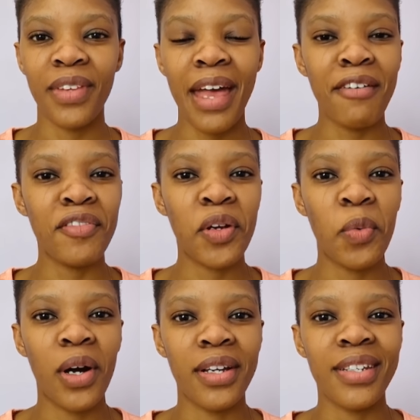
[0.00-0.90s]

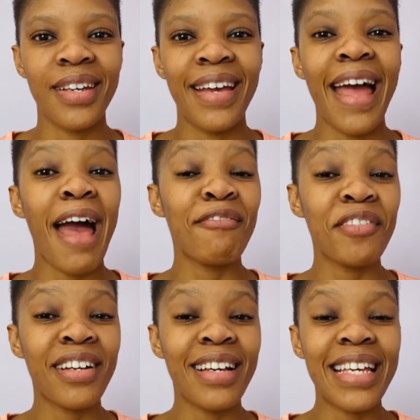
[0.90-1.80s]
Africa-wide,
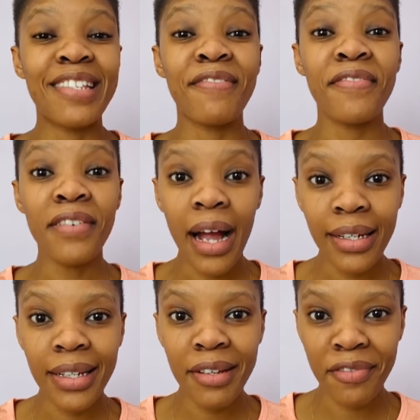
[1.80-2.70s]
Africa is
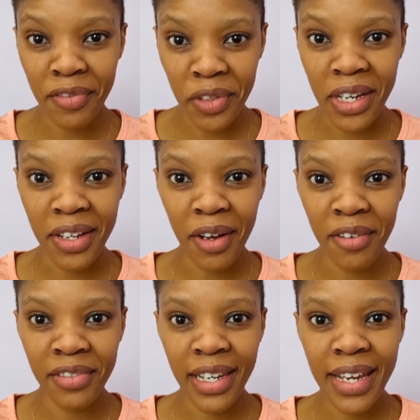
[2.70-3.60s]
finally free
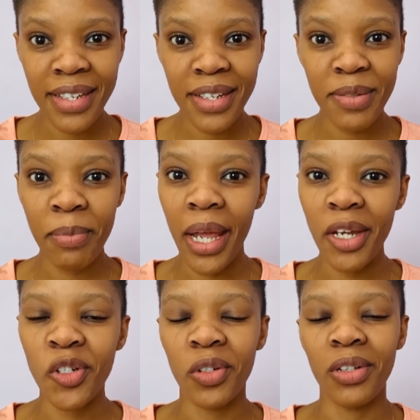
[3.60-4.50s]
of leaded
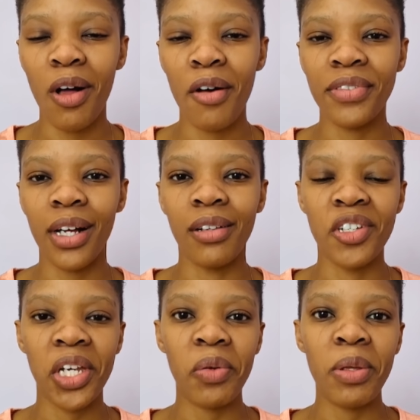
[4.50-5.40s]
petrol after
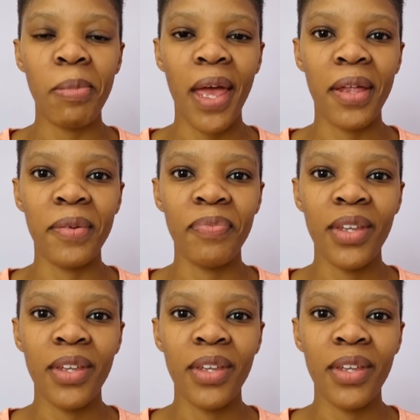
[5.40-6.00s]
Algeria ban.